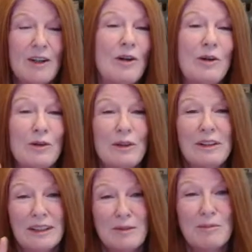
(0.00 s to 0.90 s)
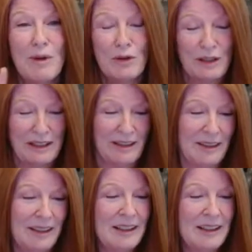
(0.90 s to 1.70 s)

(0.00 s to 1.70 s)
Holy moly.